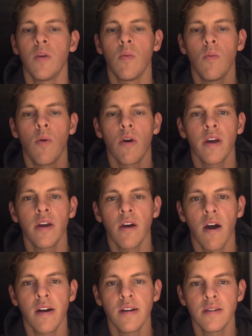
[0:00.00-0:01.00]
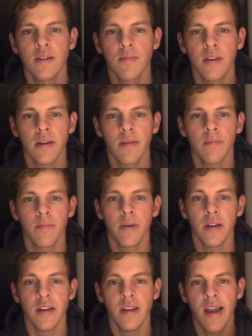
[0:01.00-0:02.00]
working hard at something
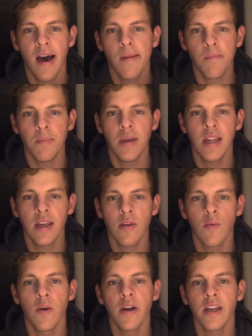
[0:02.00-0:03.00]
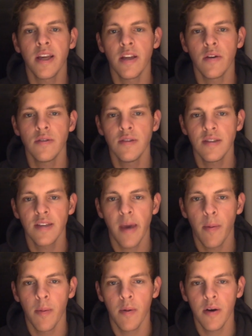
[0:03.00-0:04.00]
but not meeting what he knows he's
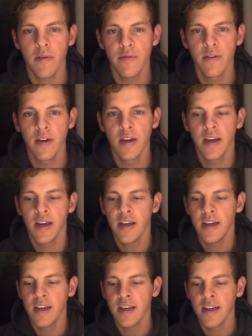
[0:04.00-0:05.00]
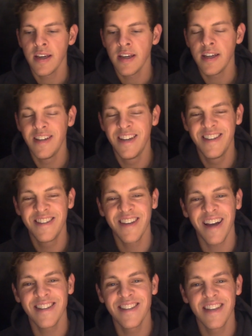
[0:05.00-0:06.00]
capable of, he
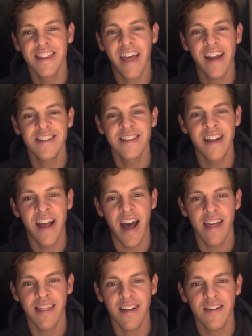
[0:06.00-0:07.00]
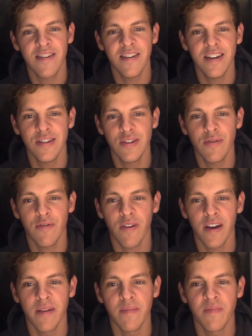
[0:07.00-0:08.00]
decides that that is an ethical issue for
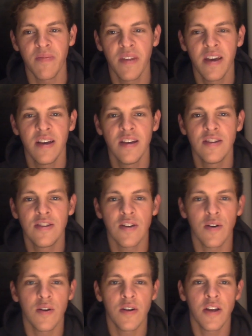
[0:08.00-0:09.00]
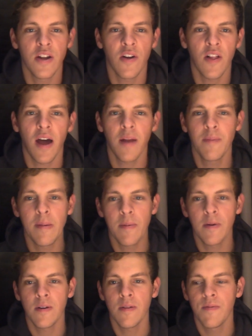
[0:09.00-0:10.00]
him. So, a lot of
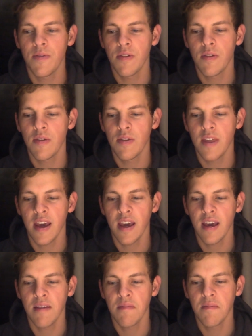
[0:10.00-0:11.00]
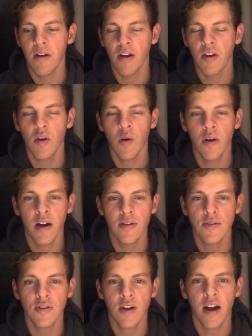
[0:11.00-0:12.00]
people, they are going
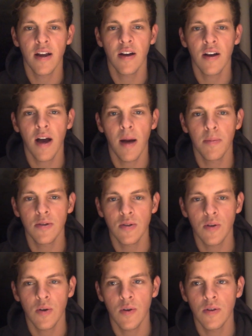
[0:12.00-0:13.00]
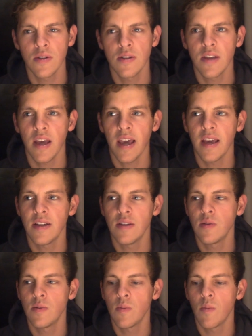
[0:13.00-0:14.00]
out trying to accomplish goals,
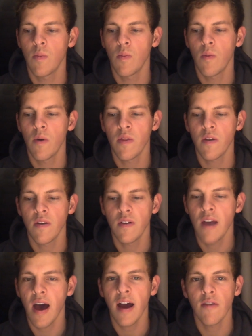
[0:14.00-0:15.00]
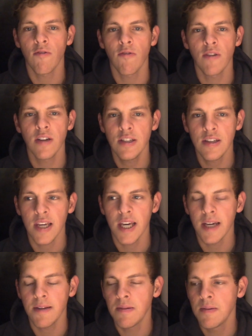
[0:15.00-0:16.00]
and when they're not reaching
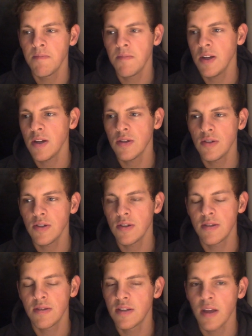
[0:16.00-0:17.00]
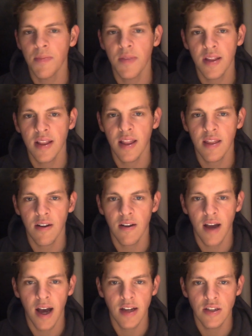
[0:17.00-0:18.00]
it, it's just something that they're
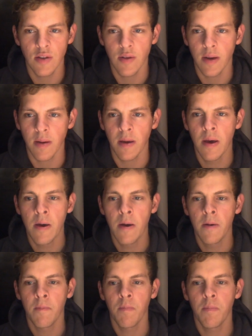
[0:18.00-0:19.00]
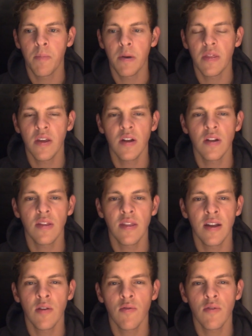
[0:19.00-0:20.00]
not doing. But they
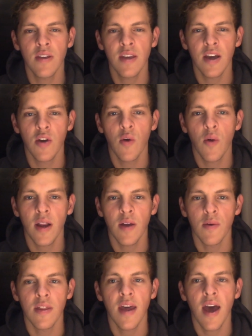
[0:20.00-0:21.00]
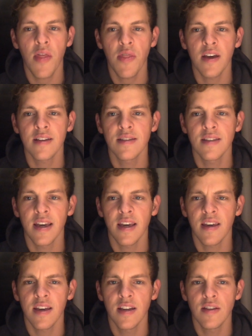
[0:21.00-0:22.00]
don't really equate it with ethics,
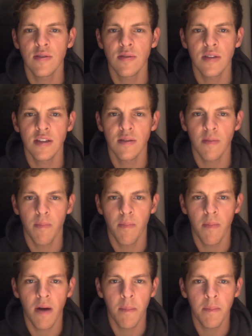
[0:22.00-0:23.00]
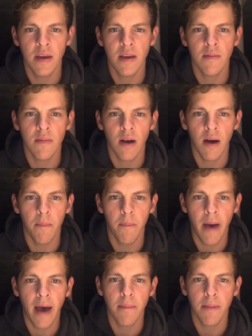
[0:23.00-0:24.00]
like it's I'm being a
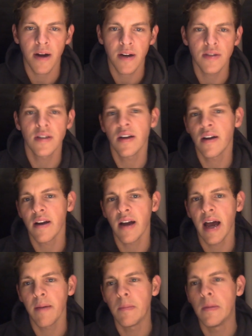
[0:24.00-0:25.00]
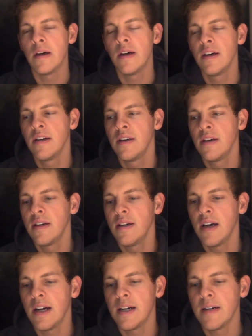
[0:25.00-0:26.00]
bad person, or I'm
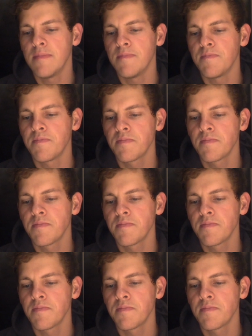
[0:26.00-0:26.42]
um,